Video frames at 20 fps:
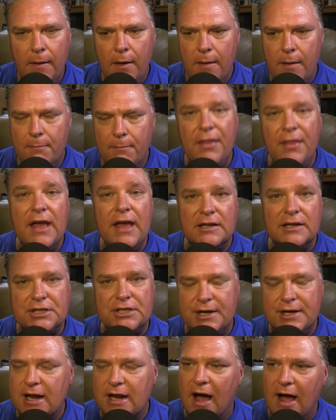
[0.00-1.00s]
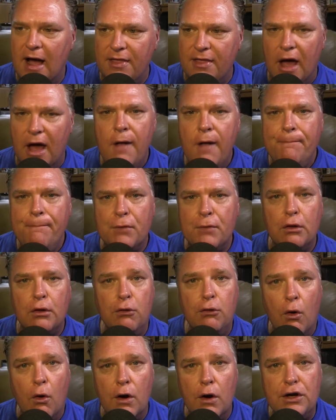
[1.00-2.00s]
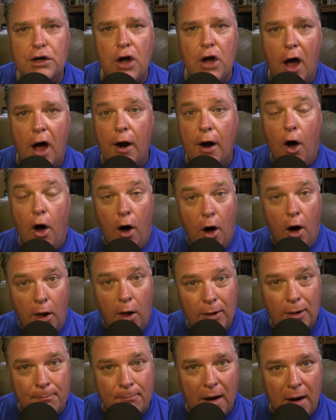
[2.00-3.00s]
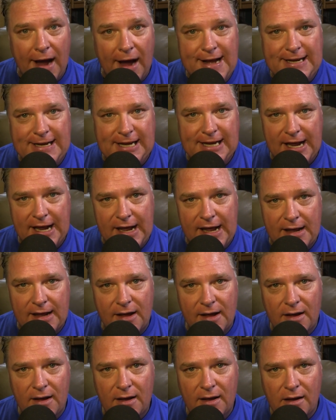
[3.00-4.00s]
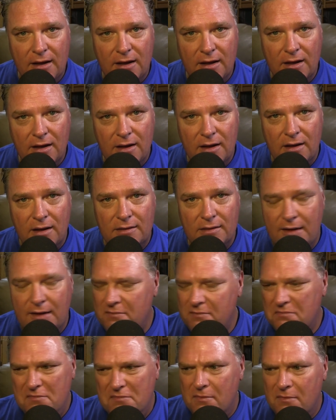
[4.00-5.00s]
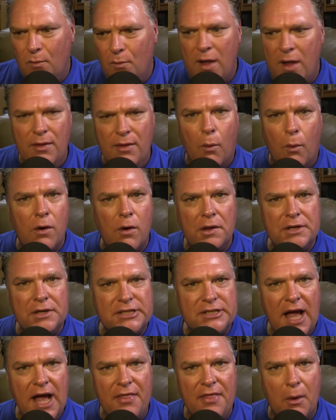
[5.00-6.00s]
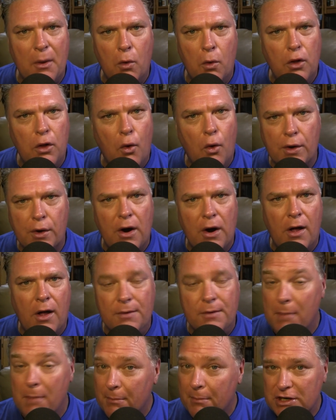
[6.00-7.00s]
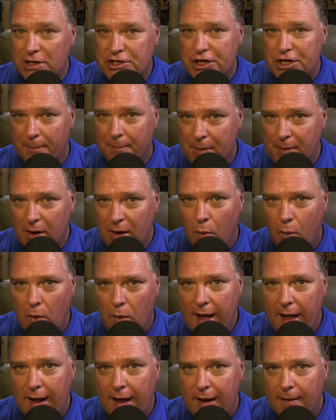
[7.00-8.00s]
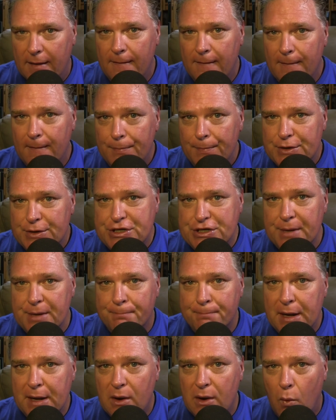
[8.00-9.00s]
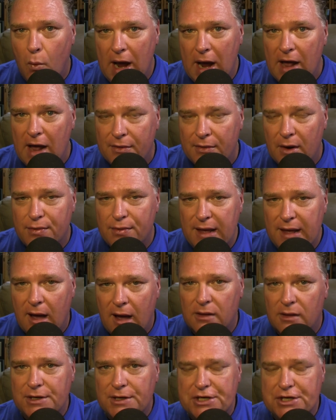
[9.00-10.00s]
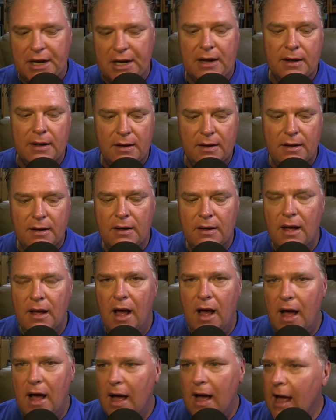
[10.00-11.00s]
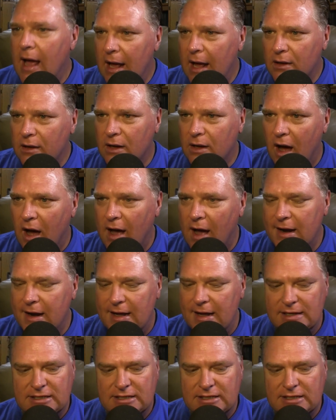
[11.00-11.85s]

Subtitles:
but the El Shaddai, the Lord God Almighty. What in the world is that? The Lord God, remember, chipping away at their theology. God is